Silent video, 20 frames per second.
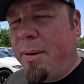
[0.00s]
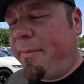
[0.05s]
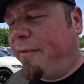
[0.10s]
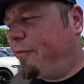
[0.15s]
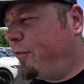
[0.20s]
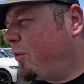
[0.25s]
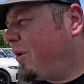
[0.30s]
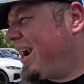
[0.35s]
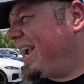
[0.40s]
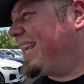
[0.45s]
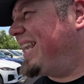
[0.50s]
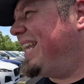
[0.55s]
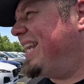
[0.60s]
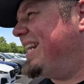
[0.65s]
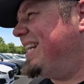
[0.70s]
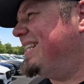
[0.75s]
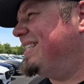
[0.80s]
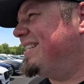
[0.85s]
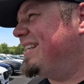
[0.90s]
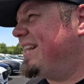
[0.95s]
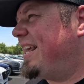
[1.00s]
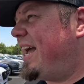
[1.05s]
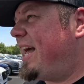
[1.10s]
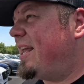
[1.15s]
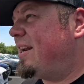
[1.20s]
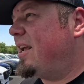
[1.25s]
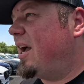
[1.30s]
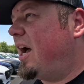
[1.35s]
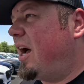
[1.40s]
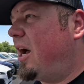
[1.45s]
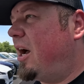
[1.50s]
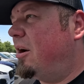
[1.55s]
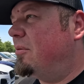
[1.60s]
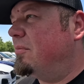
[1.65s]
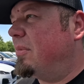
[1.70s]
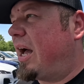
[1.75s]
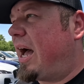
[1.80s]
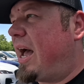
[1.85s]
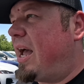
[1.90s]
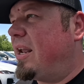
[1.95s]
before I get into that,
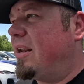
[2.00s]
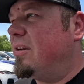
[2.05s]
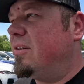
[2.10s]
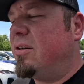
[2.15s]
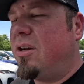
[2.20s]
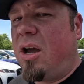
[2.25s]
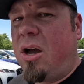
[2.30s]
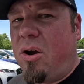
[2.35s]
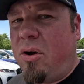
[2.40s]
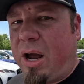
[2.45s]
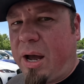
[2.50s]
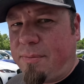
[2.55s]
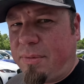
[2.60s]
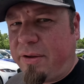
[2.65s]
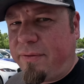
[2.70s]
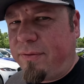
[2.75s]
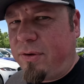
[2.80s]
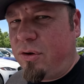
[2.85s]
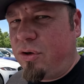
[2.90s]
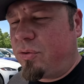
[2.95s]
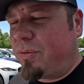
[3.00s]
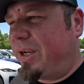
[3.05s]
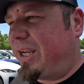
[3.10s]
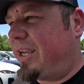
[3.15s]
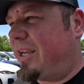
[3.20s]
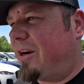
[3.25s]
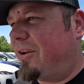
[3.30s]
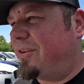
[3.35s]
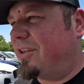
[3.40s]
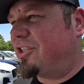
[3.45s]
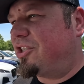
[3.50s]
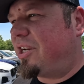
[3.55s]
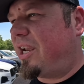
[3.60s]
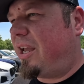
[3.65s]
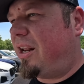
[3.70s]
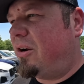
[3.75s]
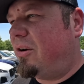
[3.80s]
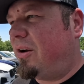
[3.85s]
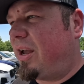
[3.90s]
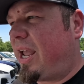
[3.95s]
I know how many views we get on this
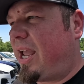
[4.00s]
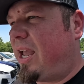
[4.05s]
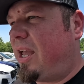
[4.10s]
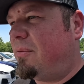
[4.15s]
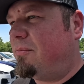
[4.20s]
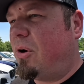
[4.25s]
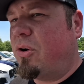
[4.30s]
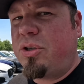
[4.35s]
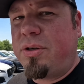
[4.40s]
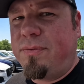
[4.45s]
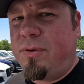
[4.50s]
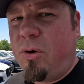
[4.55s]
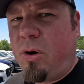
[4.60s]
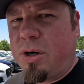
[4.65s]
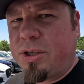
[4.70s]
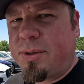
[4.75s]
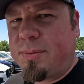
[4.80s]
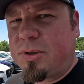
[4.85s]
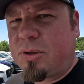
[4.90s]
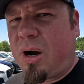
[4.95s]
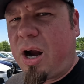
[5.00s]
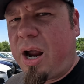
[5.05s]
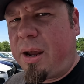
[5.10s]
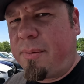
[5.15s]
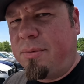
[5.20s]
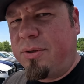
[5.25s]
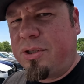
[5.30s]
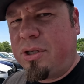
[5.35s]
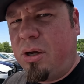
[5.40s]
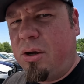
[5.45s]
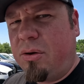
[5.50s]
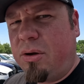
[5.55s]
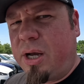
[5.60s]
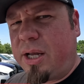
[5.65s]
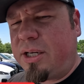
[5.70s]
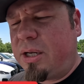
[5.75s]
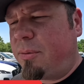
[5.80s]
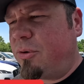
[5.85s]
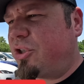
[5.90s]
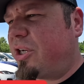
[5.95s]
channel, and most of you aren't subscribed, so
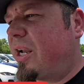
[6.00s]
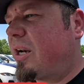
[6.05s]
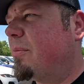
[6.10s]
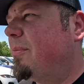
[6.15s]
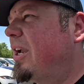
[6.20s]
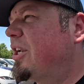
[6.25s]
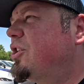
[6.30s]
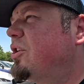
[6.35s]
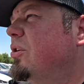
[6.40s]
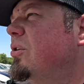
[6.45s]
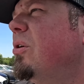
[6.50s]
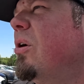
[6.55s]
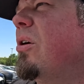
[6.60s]
double check to make sure you